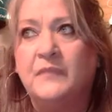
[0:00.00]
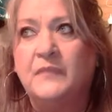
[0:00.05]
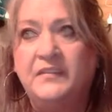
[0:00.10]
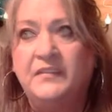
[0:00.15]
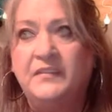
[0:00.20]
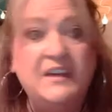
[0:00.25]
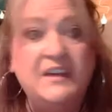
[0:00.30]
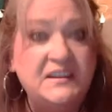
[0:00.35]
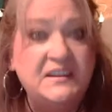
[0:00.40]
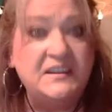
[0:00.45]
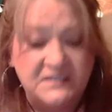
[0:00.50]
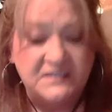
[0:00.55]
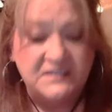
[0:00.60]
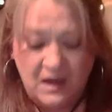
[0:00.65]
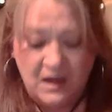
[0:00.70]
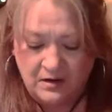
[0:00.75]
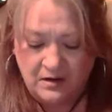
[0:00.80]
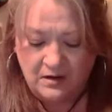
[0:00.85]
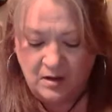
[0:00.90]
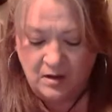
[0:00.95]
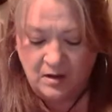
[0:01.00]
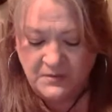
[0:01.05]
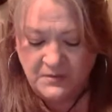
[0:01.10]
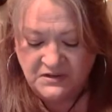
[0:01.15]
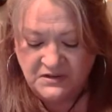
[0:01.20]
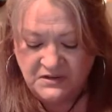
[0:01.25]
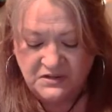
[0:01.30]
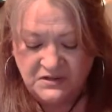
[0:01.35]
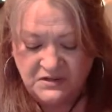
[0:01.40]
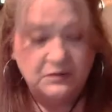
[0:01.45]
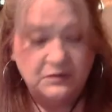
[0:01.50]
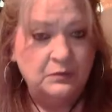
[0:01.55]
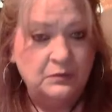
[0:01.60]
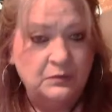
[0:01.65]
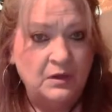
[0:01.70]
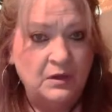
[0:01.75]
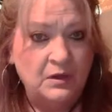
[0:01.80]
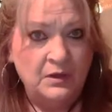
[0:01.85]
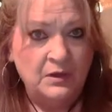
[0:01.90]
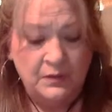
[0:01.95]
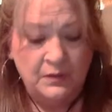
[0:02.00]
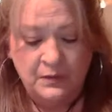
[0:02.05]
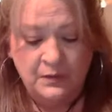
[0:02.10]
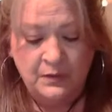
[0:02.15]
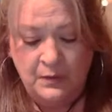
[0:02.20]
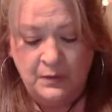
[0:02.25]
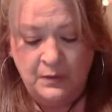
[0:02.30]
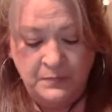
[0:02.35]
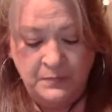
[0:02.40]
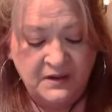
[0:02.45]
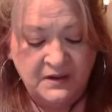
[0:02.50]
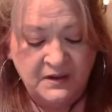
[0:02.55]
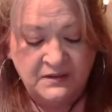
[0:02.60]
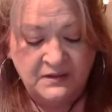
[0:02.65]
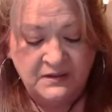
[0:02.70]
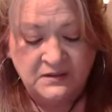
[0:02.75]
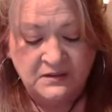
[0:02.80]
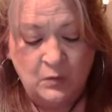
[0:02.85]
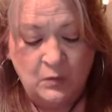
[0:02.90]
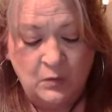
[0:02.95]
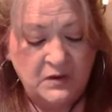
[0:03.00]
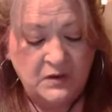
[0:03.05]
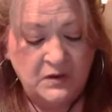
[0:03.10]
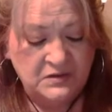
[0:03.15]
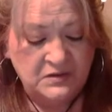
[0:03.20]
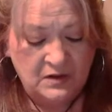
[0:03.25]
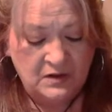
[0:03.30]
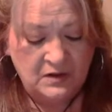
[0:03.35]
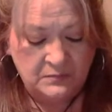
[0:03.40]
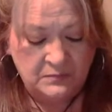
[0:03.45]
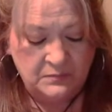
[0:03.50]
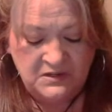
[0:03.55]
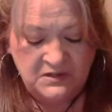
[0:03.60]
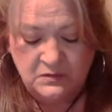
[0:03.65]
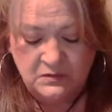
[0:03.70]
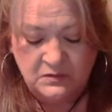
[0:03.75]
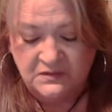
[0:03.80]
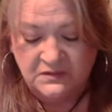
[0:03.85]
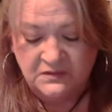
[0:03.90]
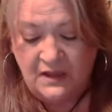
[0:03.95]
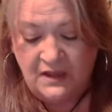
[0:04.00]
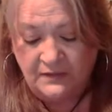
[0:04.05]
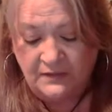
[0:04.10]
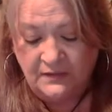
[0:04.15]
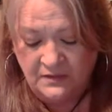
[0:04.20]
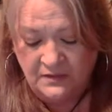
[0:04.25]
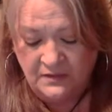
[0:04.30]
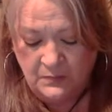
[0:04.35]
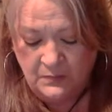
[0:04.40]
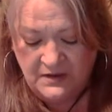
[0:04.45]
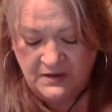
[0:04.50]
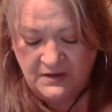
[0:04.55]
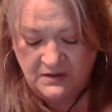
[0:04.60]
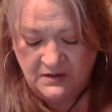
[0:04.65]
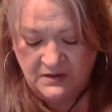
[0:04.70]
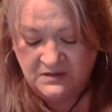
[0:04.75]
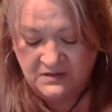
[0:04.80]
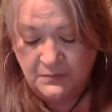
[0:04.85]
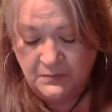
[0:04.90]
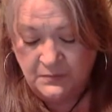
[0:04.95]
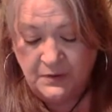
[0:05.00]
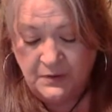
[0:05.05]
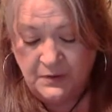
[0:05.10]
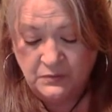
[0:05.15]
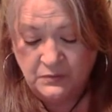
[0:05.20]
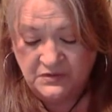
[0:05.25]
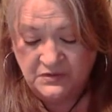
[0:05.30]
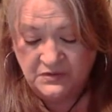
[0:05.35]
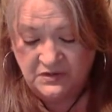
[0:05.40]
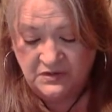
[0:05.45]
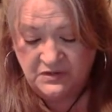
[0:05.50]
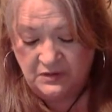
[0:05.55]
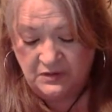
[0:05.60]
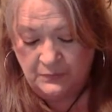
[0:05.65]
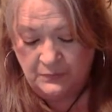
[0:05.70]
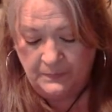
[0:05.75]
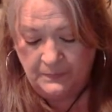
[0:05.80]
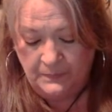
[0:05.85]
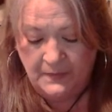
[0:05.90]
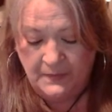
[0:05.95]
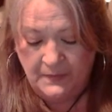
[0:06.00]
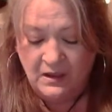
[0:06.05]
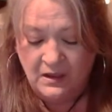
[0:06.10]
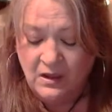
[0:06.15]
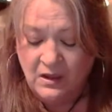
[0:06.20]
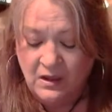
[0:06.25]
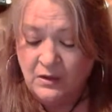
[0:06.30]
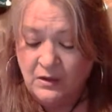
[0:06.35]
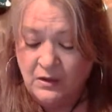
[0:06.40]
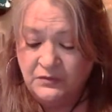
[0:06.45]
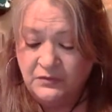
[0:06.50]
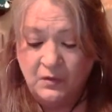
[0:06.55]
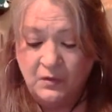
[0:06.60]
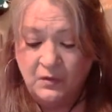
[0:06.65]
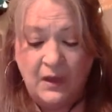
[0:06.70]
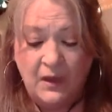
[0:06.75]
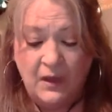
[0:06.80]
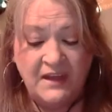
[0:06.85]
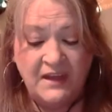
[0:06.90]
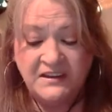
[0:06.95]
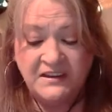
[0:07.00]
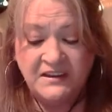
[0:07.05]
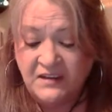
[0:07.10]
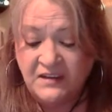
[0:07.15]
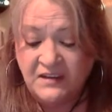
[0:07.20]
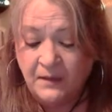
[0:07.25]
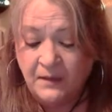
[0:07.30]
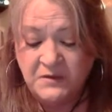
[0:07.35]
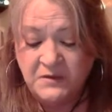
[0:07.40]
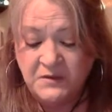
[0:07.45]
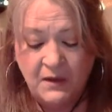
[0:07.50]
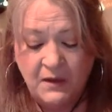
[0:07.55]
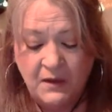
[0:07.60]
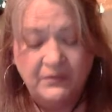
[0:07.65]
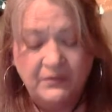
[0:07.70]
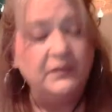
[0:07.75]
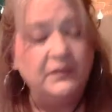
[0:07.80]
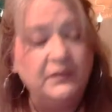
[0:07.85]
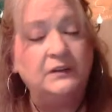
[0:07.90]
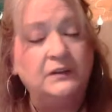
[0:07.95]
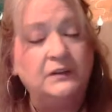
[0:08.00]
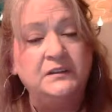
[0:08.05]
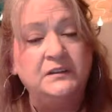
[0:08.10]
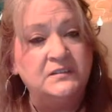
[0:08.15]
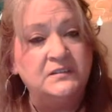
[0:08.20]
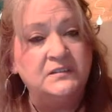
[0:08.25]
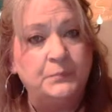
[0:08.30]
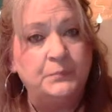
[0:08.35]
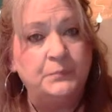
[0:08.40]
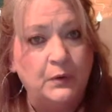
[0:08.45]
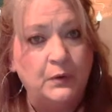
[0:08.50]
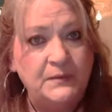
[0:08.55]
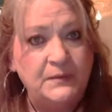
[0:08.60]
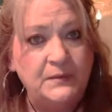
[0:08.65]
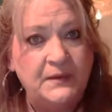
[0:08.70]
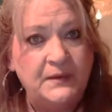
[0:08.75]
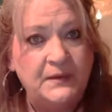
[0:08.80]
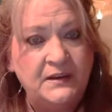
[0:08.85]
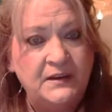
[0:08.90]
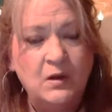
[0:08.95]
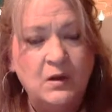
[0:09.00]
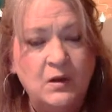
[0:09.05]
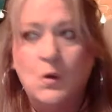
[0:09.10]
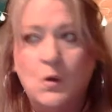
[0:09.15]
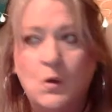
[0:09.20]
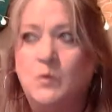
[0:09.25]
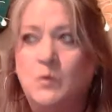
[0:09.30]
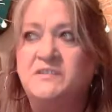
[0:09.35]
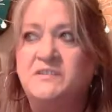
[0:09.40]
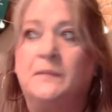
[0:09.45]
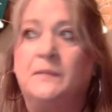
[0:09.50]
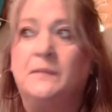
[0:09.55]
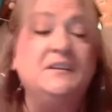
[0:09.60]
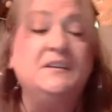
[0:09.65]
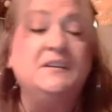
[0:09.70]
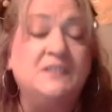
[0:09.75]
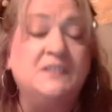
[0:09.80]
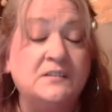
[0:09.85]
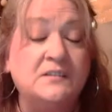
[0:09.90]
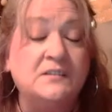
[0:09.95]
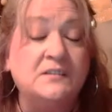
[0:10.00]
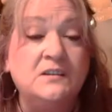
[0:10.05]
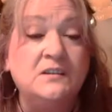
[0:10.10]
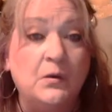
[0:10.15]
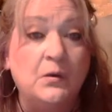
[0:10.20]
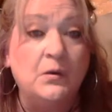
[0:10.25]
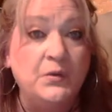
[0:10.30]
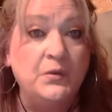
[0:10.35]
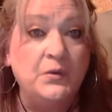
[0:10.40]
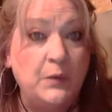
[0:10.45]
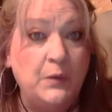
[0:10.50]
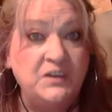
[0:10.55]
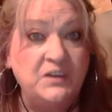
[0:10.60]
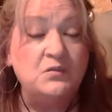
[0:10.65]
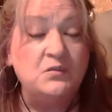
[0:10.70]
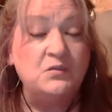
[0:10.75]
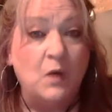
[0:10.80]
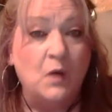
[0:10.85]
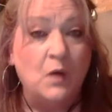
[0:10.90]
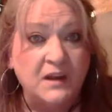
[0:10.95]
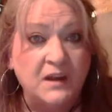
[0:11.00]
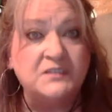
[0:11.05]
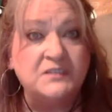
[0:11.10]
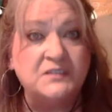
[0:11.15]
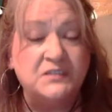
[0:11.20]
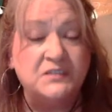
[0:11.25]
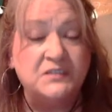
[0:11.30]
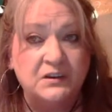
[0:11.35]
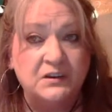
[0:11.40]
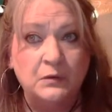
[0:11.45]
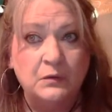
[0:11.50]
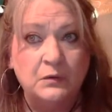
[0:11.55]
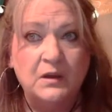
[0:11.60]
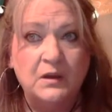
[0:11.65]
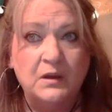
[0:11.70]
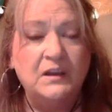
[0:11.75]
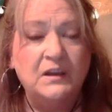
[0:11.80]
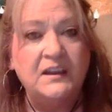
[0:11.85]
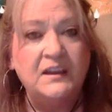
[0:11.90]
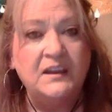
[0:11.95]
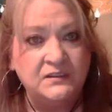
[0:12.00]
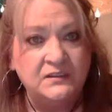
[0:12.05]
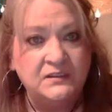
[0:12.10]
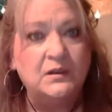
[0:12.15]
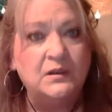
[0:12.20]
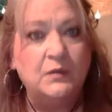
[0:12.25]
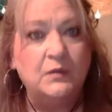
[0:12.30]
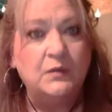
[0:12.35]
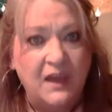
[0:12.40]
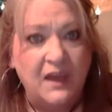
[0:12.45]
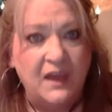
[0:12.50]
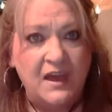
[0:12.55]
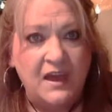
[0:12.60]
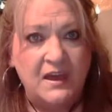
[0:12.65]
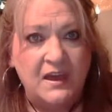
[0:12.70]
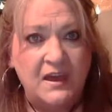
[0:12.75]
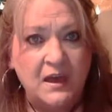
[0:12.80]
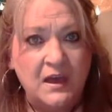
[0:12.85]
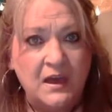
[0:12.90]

that it's not coming to you because it's going to come to you exactly the way it is supposed to. So anytime you have a little disappointment or something doesn't go the way you want it to, it's okay